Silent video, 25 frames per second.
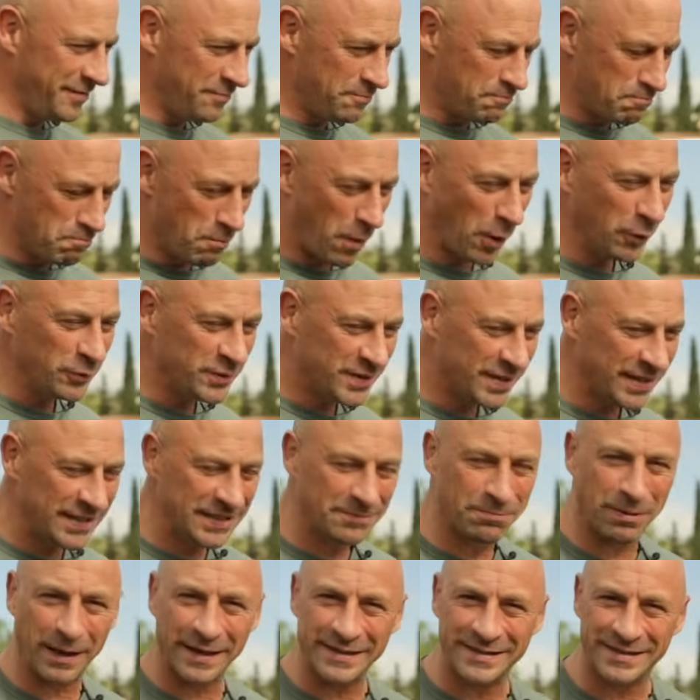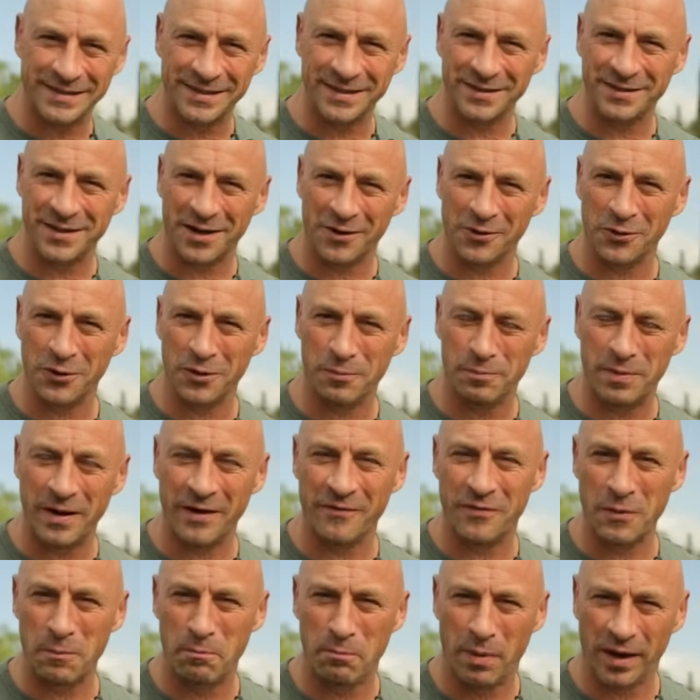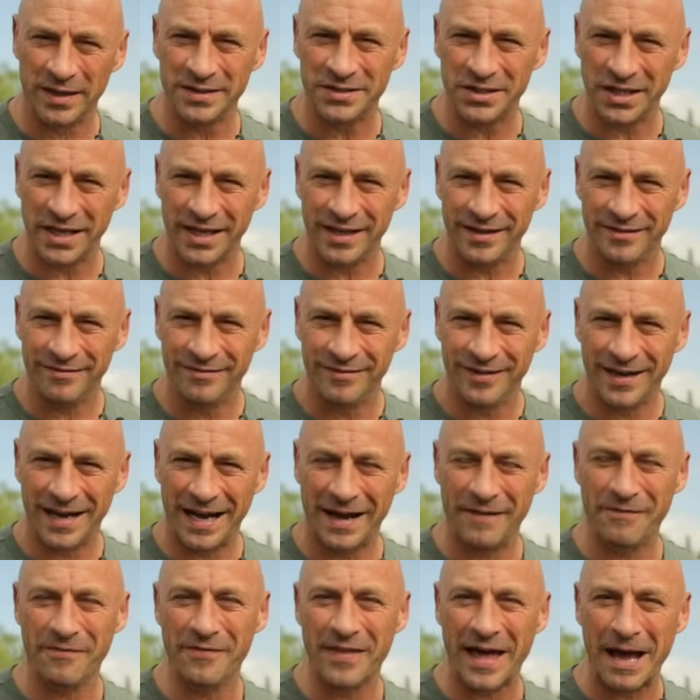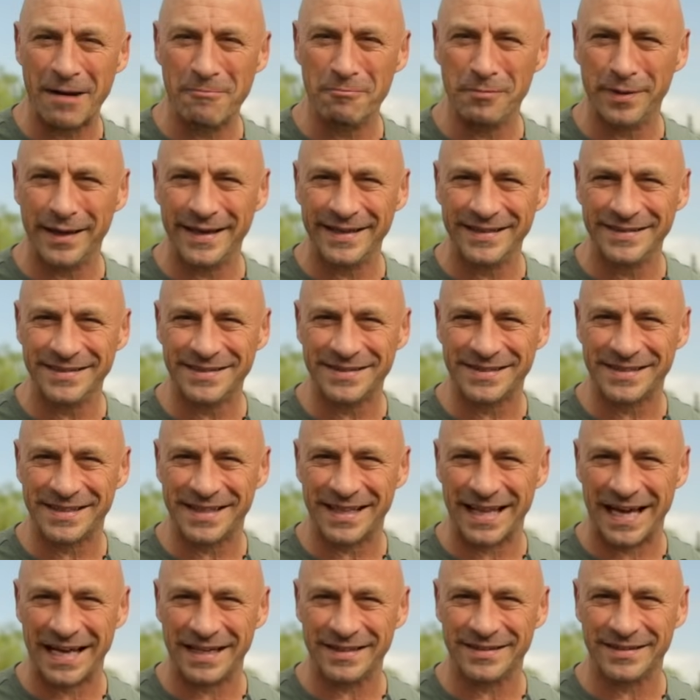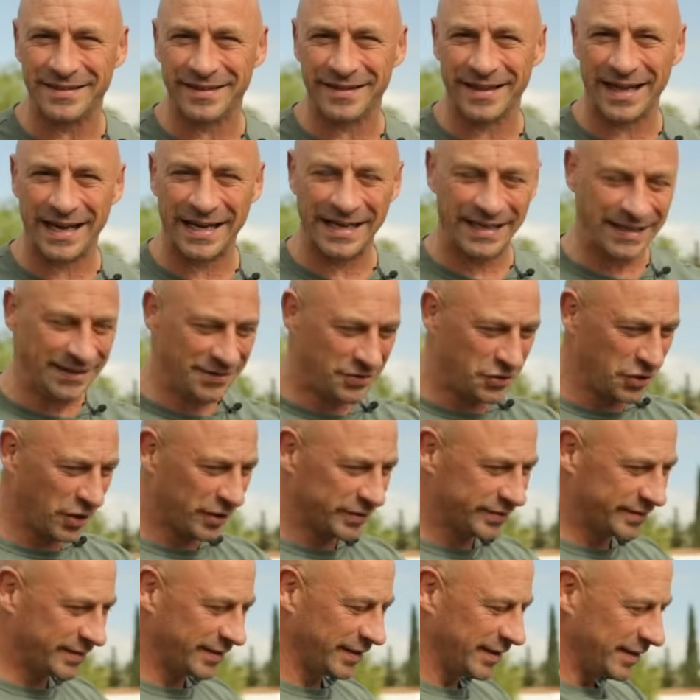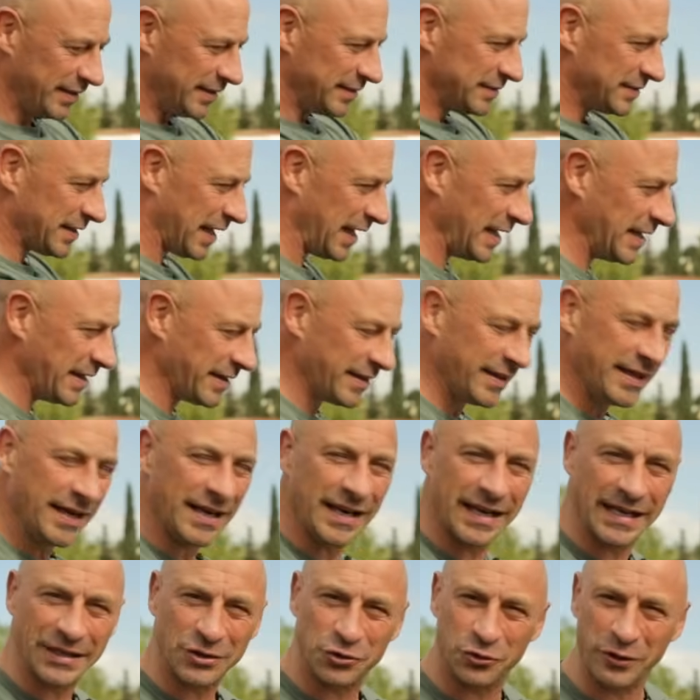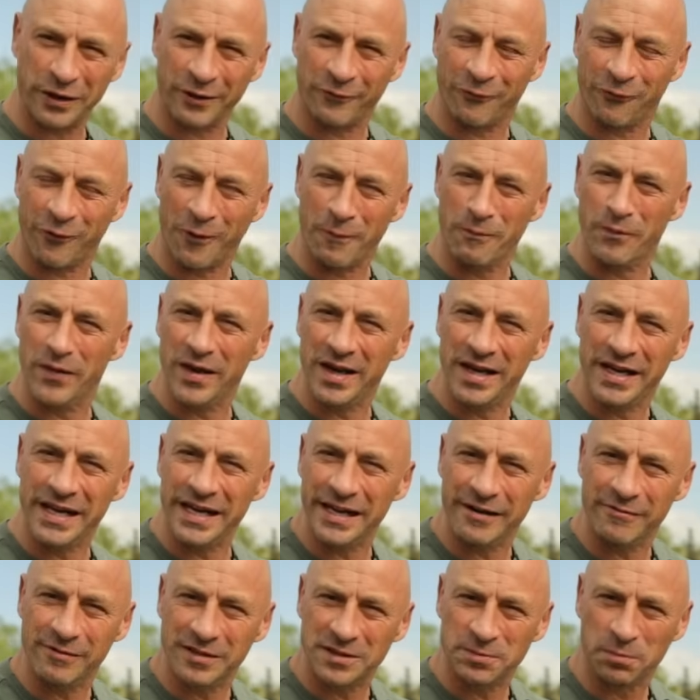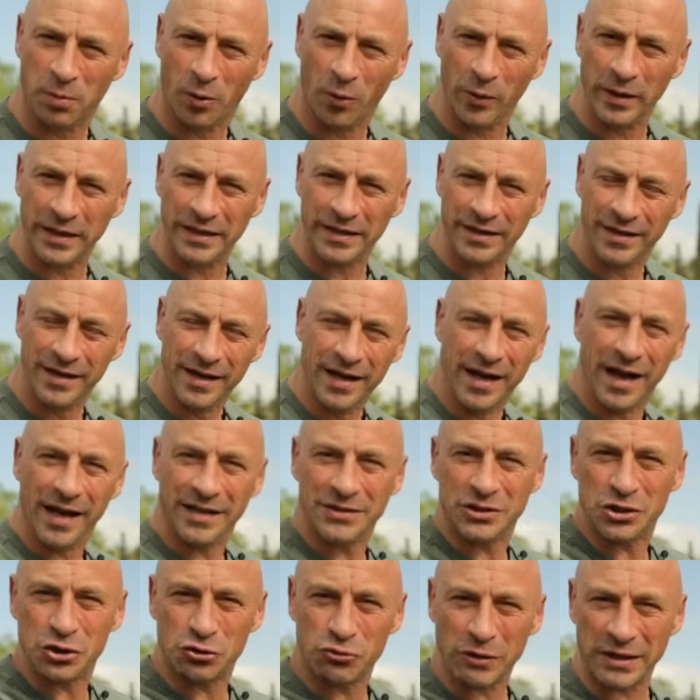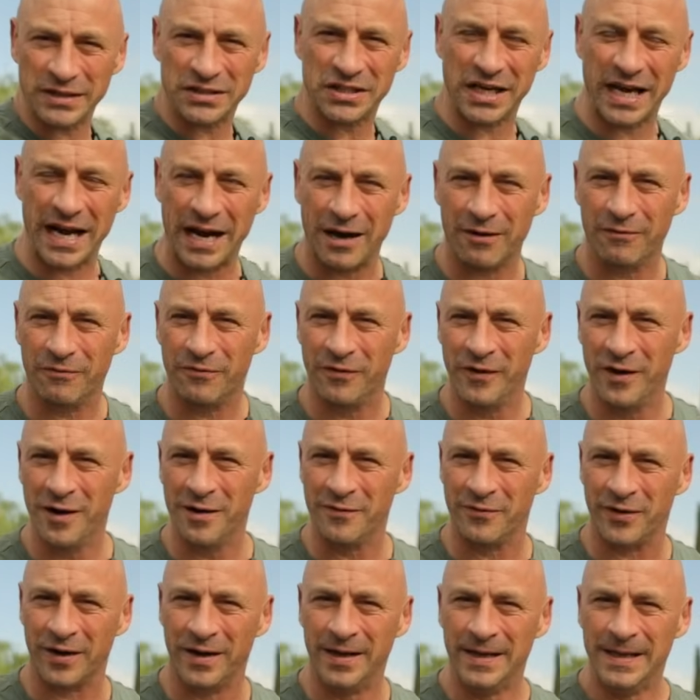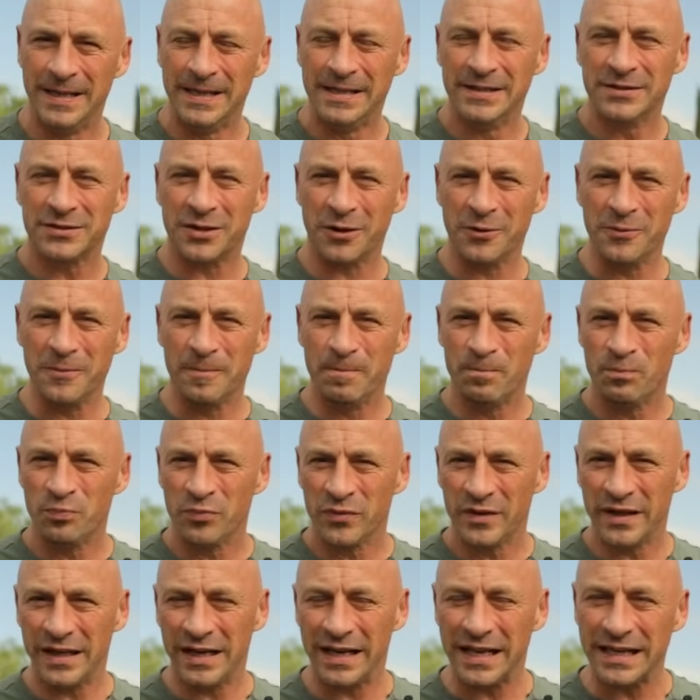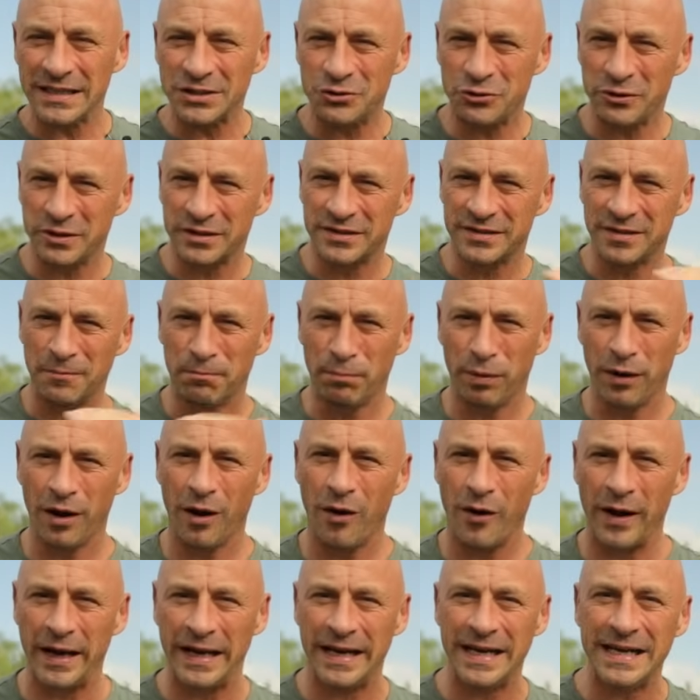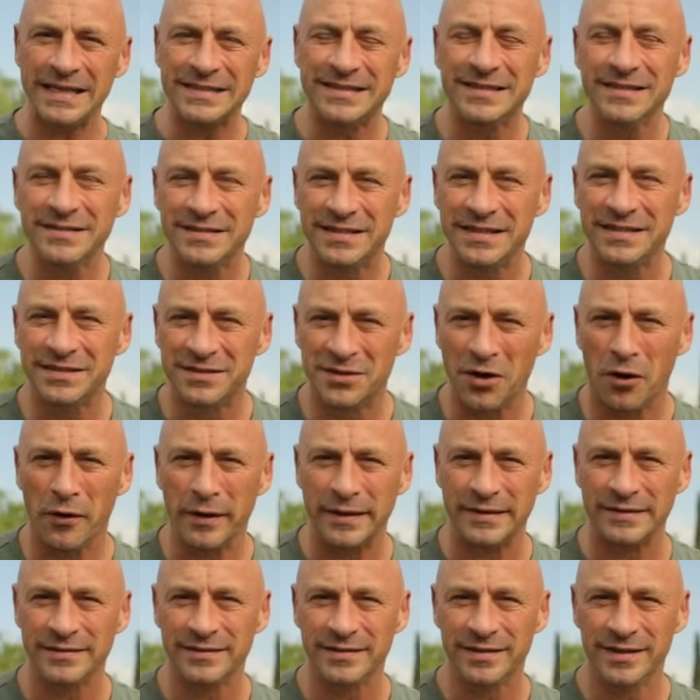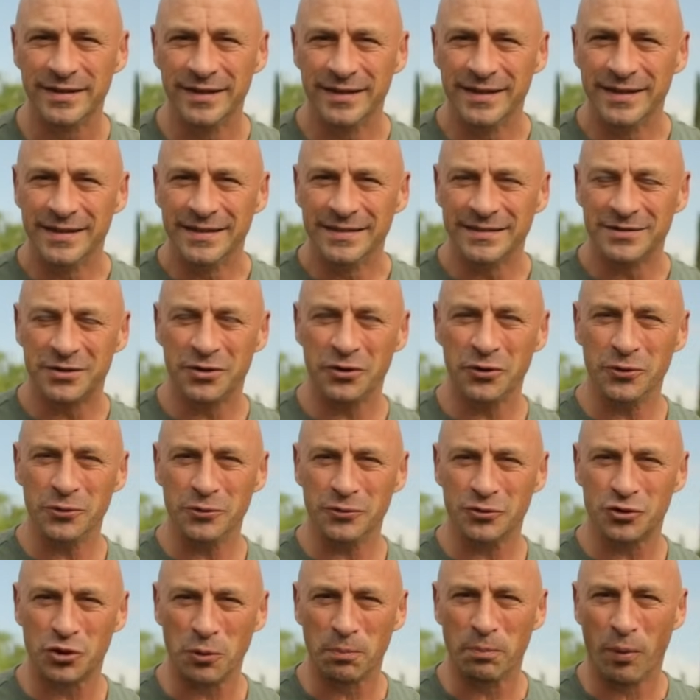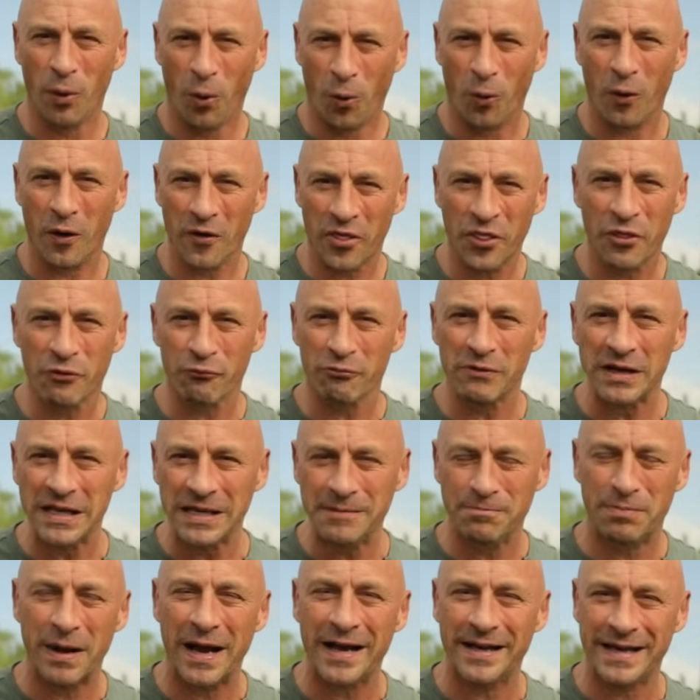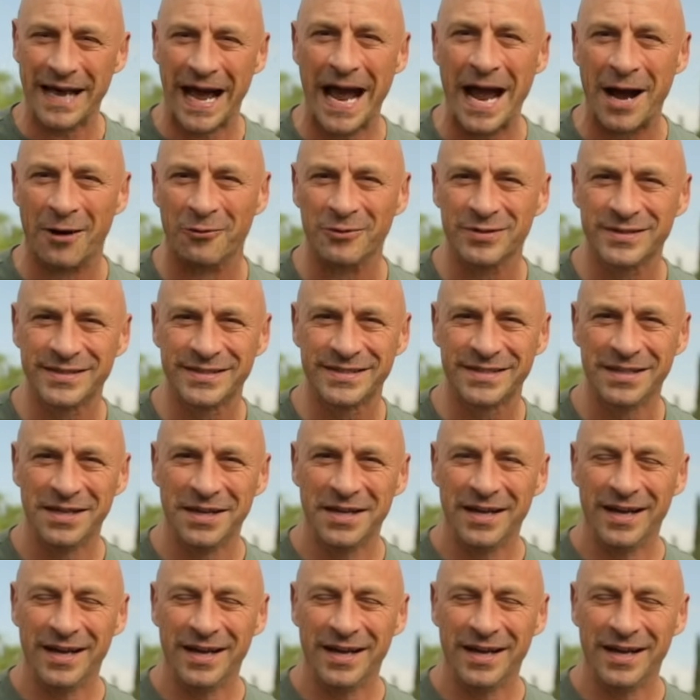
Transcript: most of these places are done on a bit of a budget, and that means that they just take the electric from the nearest point and stretch it out further. So the electric supply isn't designed to support a 3-bed house